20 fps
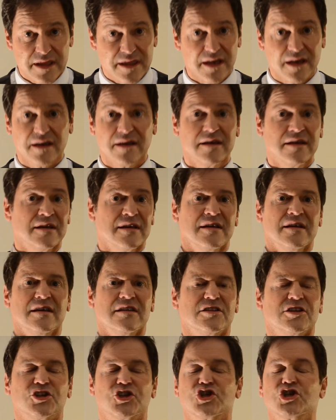the
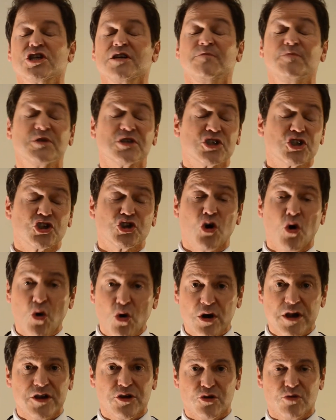cheapest
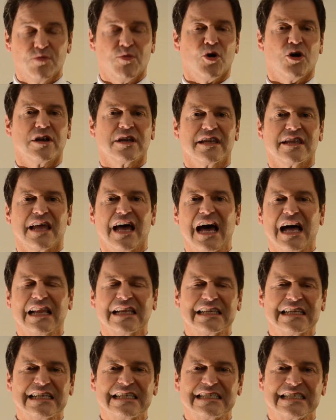toy you bought in the
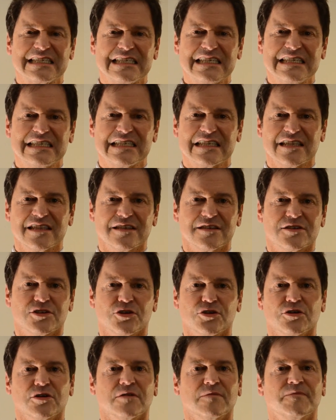holiday season this
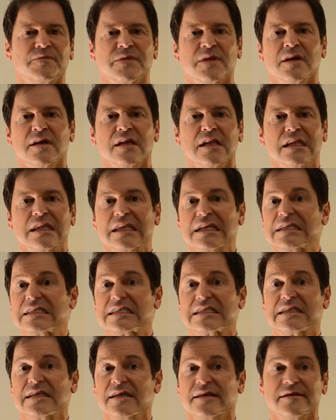year,
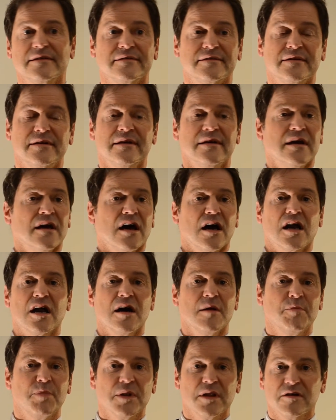less than a
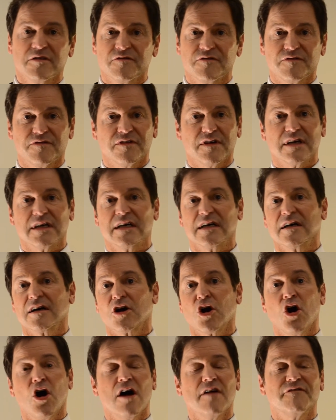couple of
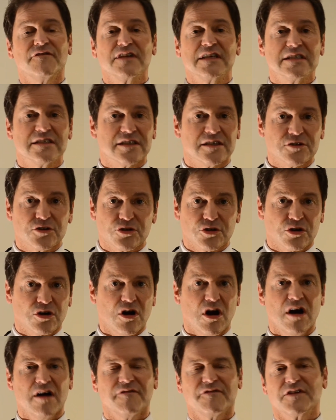coffees at your
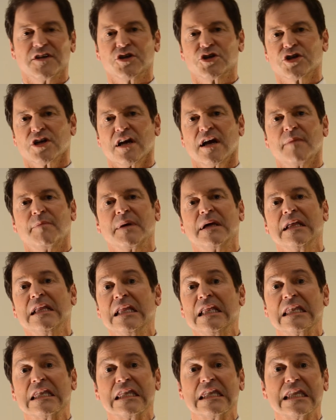coffee shop,
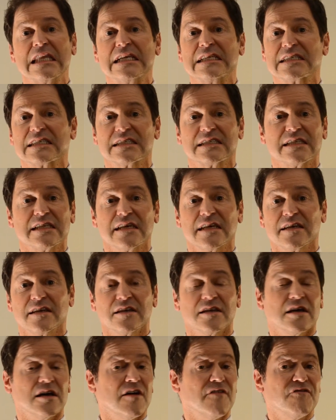less
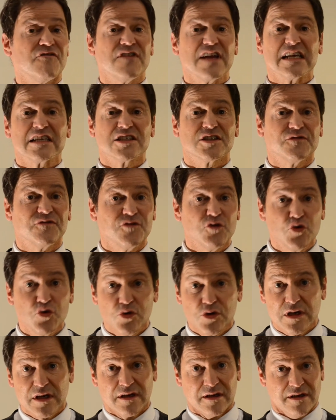than a fast
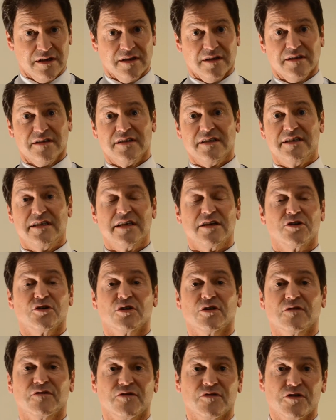food
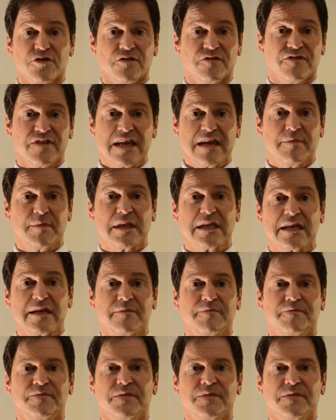dinner for your family,